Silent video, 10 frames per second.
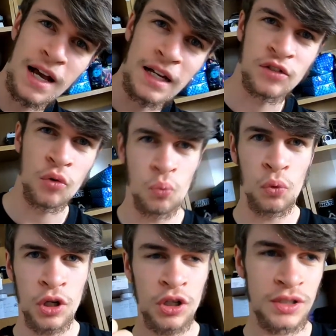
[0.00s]
I don't
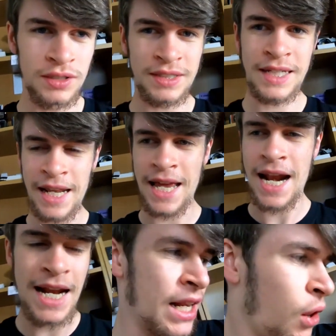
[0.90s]
want to get it in
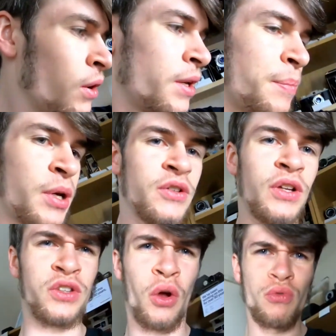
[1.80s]
any light because
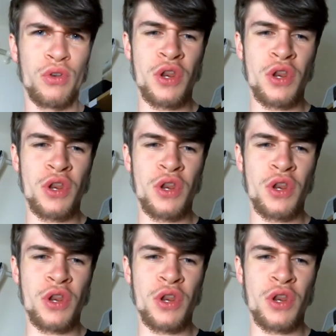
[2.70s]
I don't